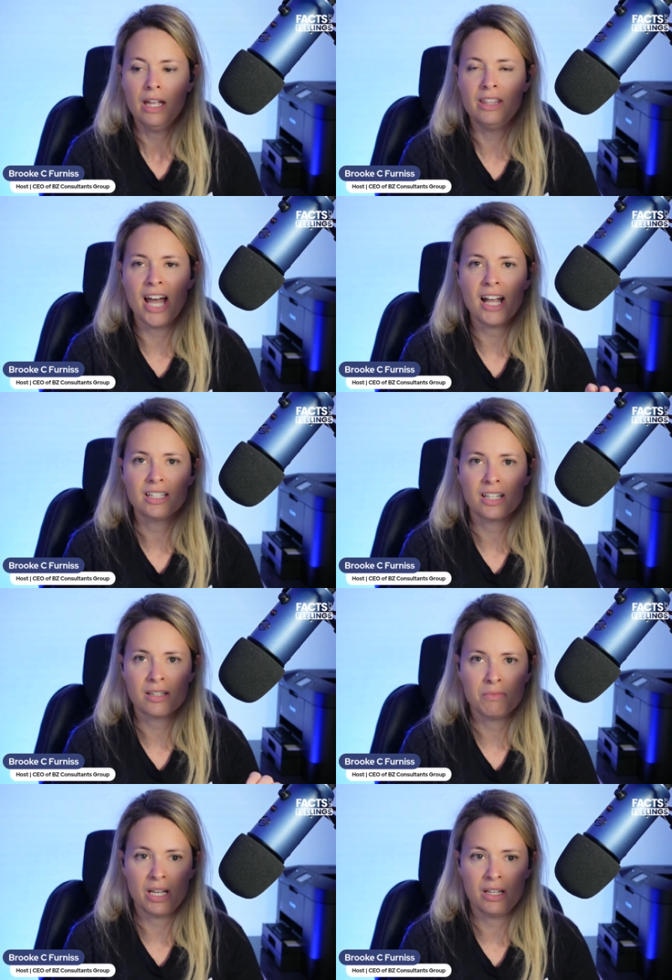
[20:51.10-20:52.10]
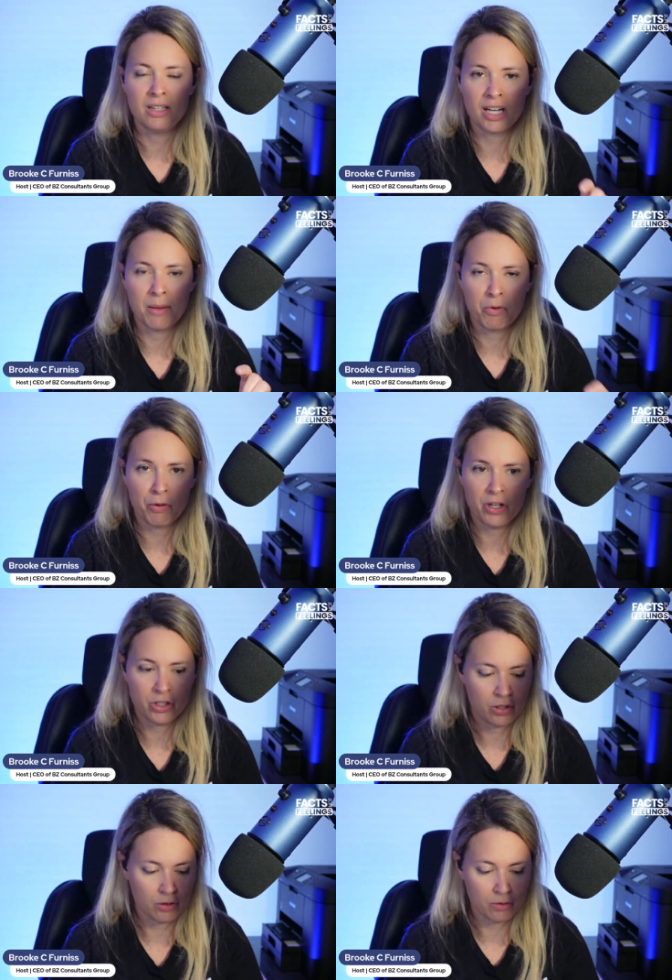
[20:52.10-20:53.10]
That doesn't mean that I'm going
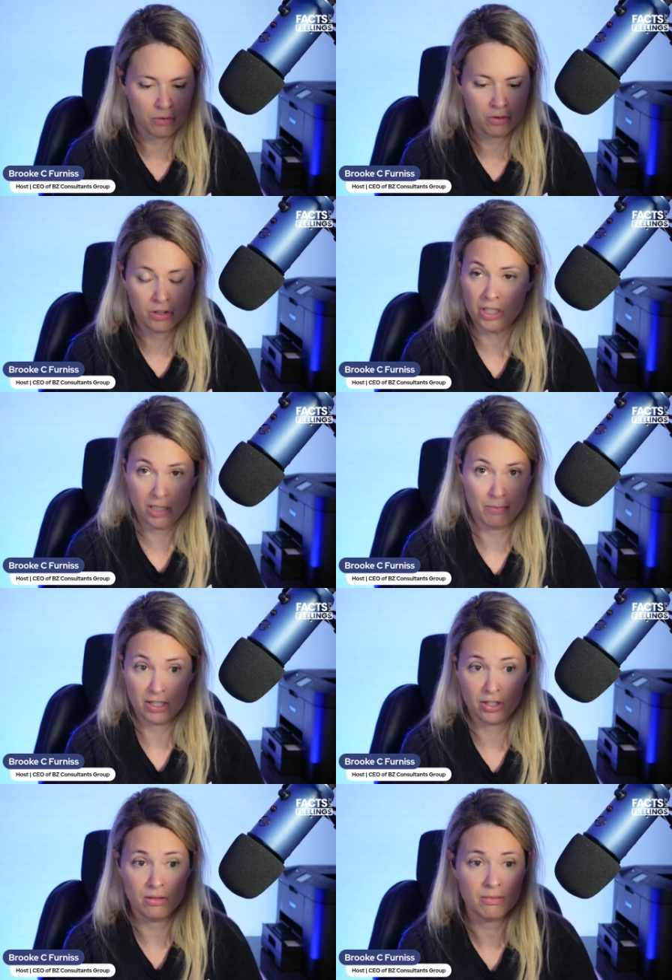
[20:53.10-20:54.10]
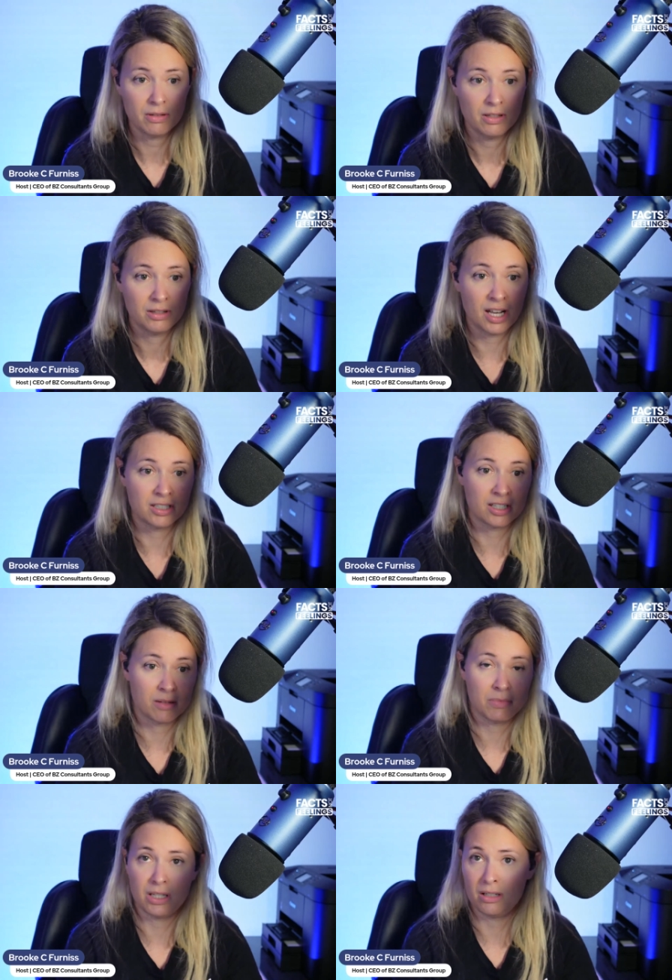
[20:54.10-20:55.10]
to dismiss you. That
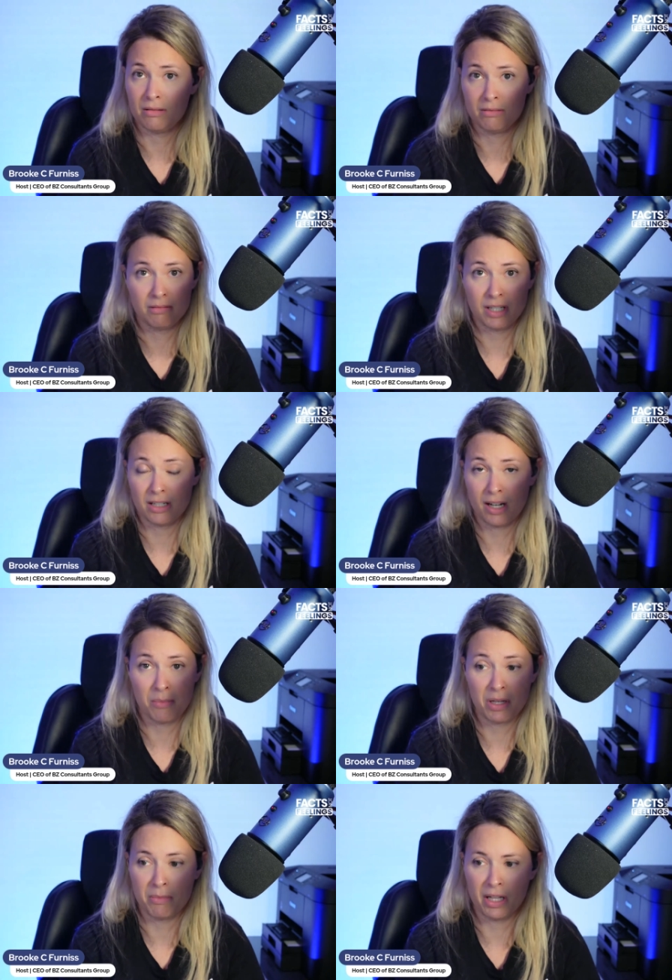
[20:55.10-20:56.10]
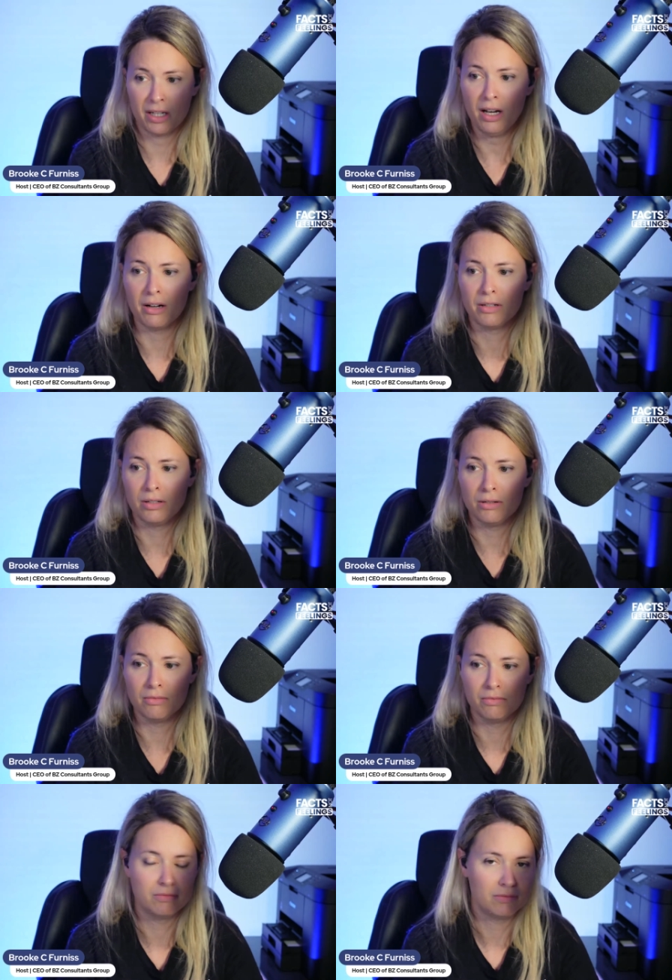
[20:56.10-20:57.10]
doesn't mean that I'm going to be like,
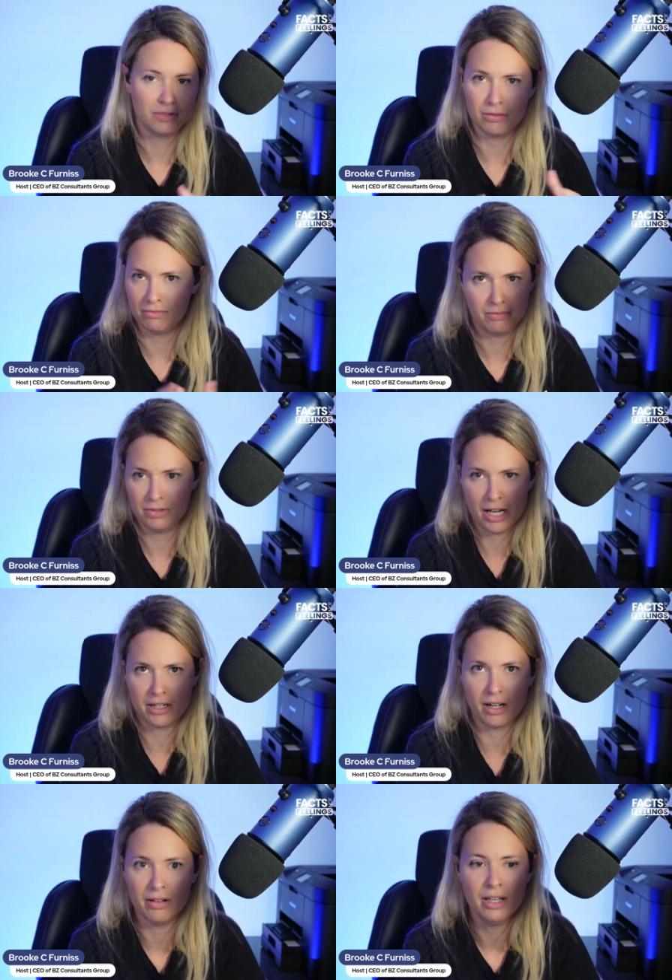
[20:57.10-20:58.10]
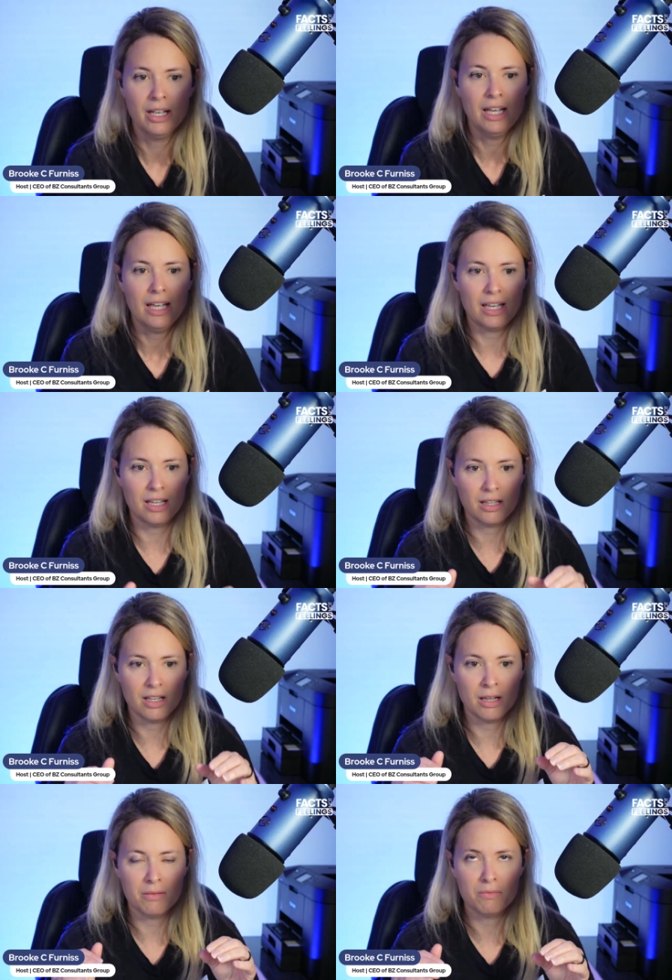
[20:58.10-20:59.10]
you, not at all.
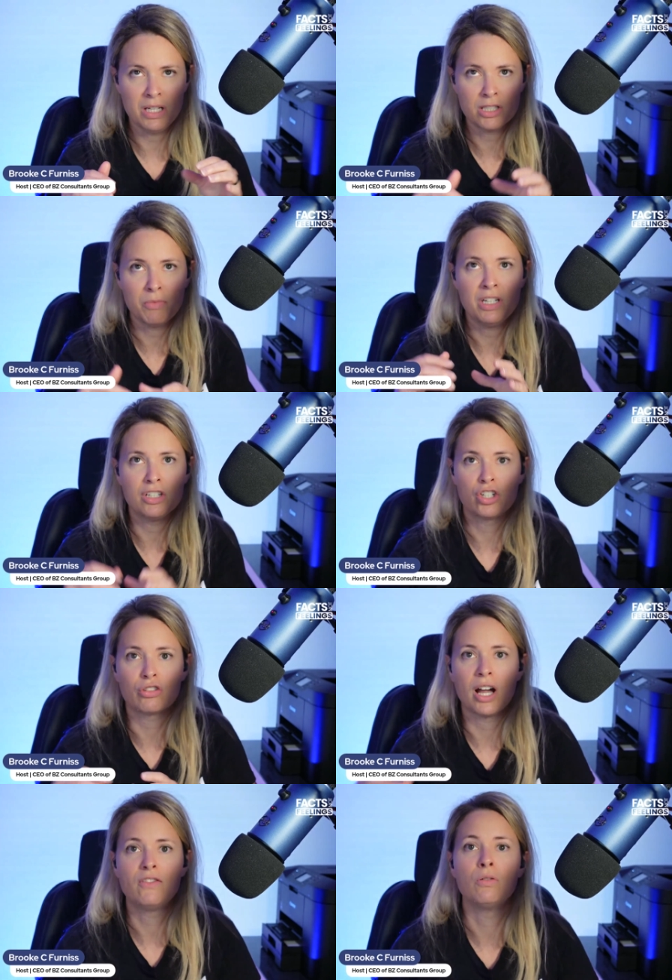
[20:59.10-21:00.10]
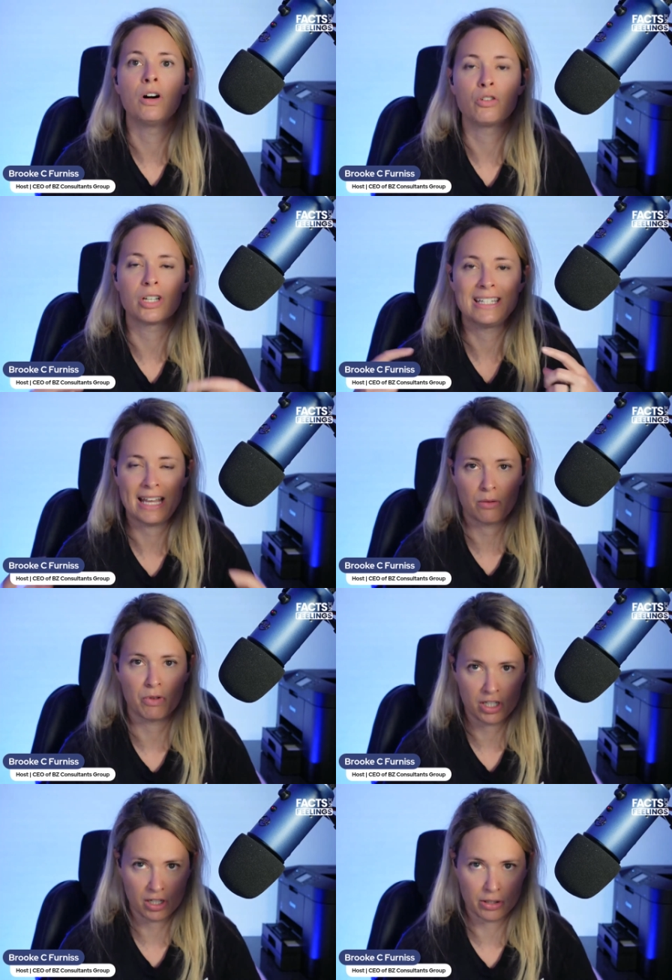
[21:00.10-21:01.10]
It means that we need to strive to understand
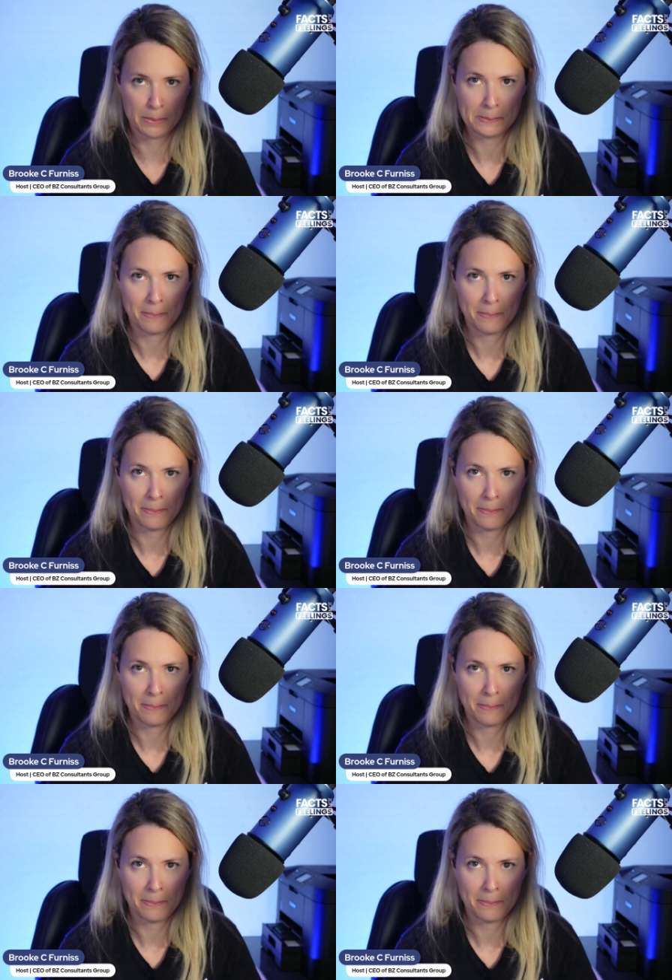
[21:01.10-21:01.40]
one each other.